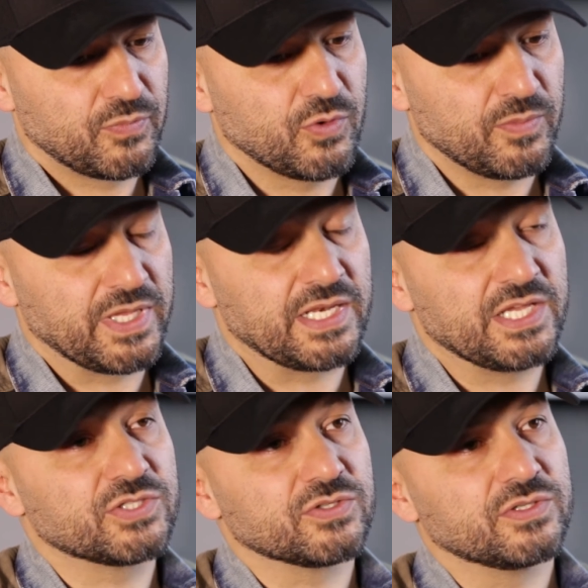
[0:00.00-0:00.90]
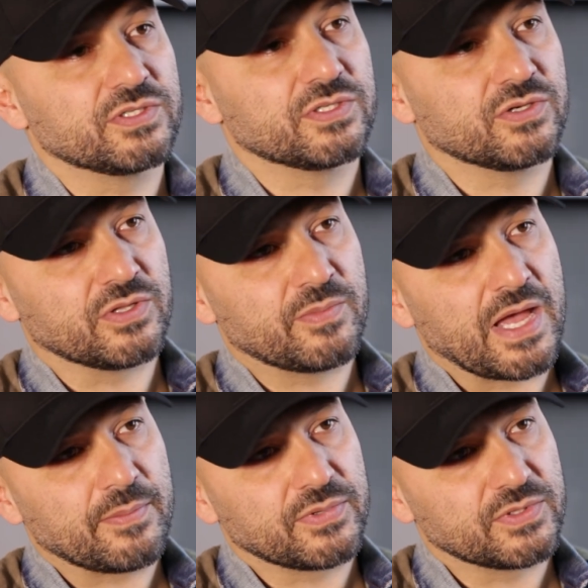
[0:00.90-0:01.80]
put me and Leeshon on the
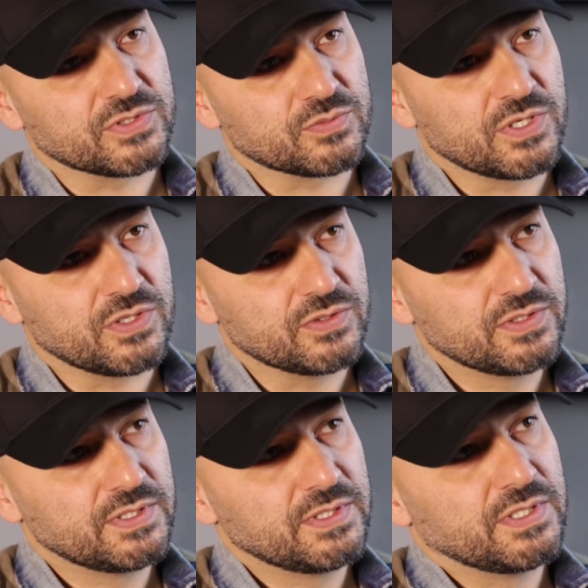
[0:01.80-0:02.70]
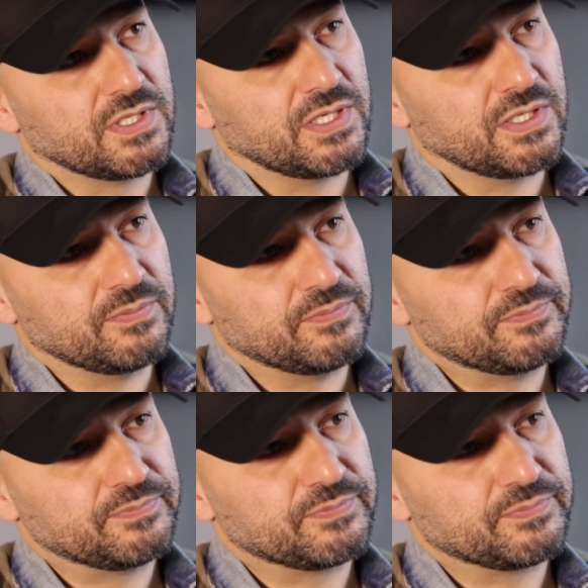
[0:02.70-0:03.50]
map as well um,